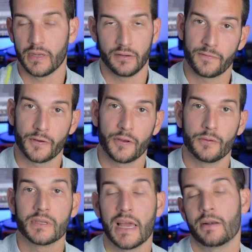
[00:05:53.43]
And for
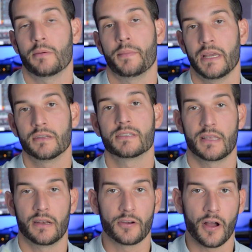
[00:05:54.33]
you tenor males that are